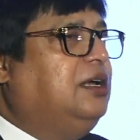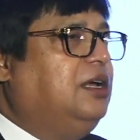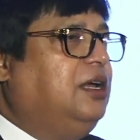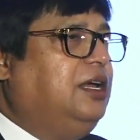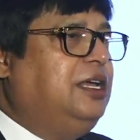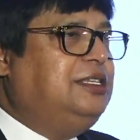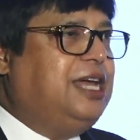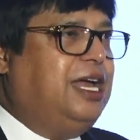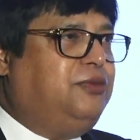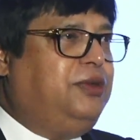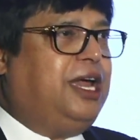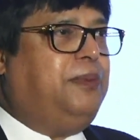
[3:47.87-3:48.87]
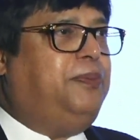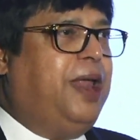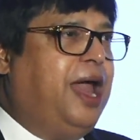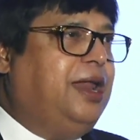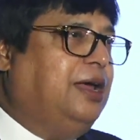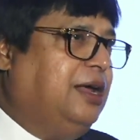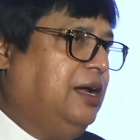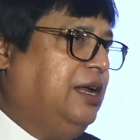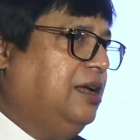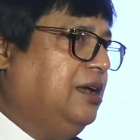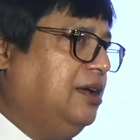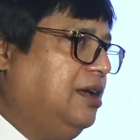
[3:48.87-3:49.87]
is that we can plan
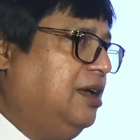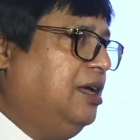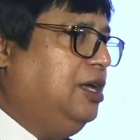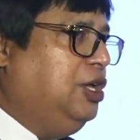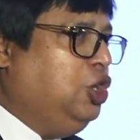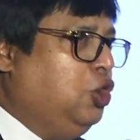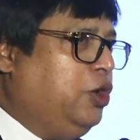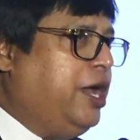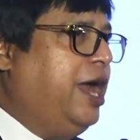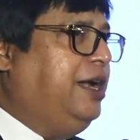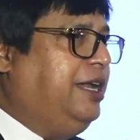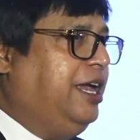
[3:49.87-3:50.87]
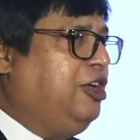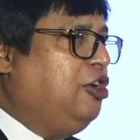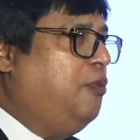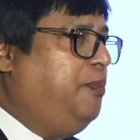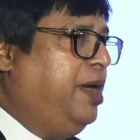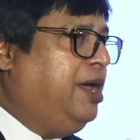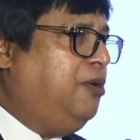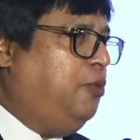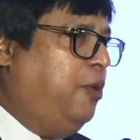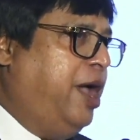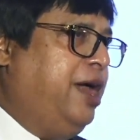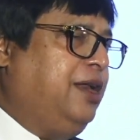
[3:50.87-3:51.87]
early. You can take your pick
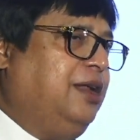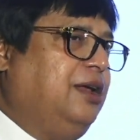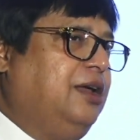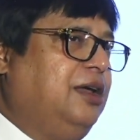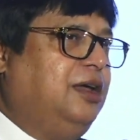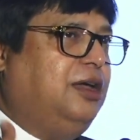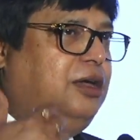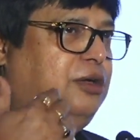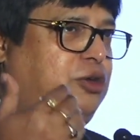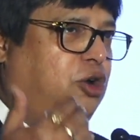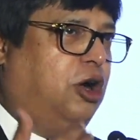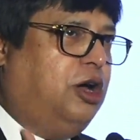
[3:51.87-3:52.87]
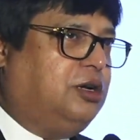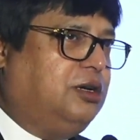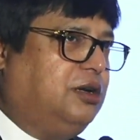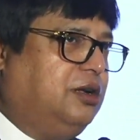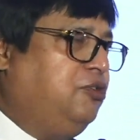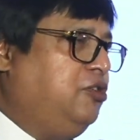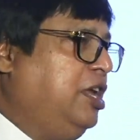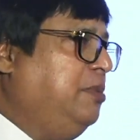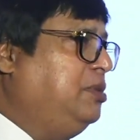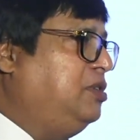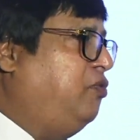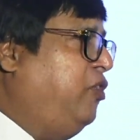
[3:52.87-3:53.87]
where your
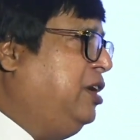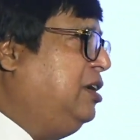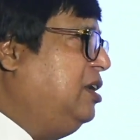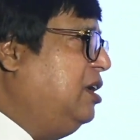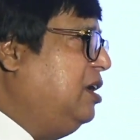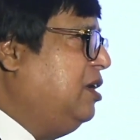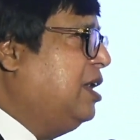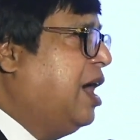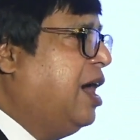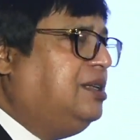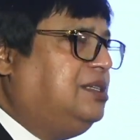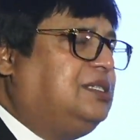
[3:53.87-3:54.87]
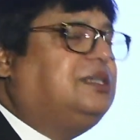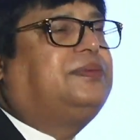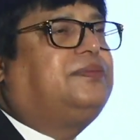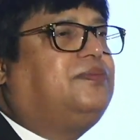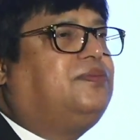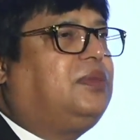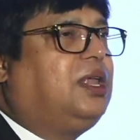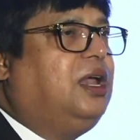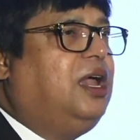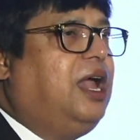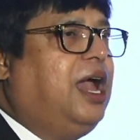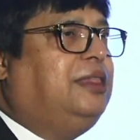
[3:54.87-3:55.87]
dreams fit in ours,
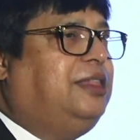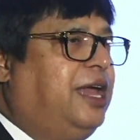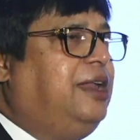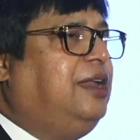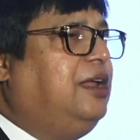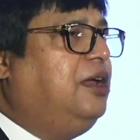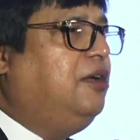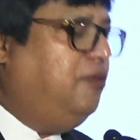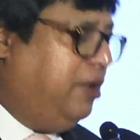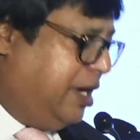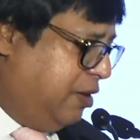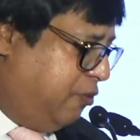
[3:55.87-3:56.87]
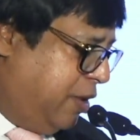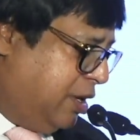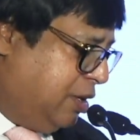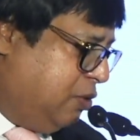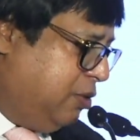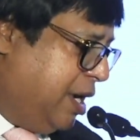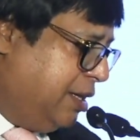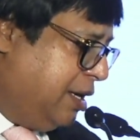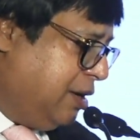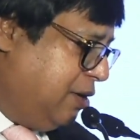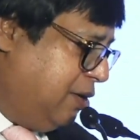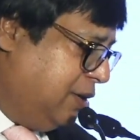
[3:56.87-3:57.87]
and then we can work
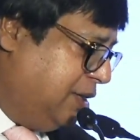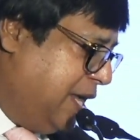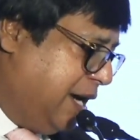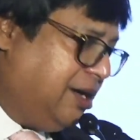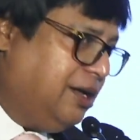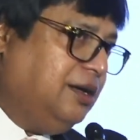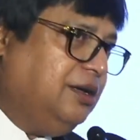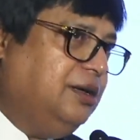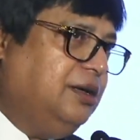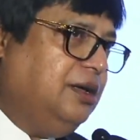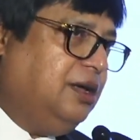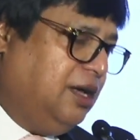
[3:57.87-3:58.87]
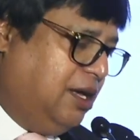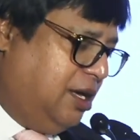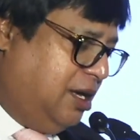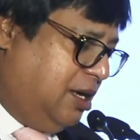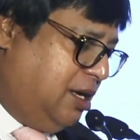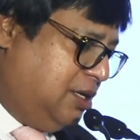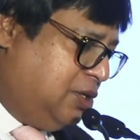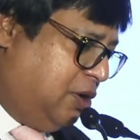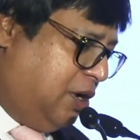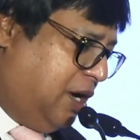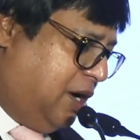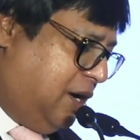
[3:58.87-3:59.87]
together on that.
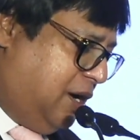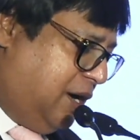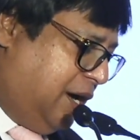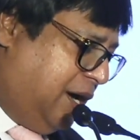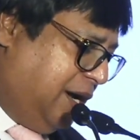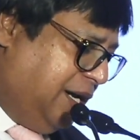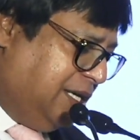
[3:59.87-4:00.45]
So early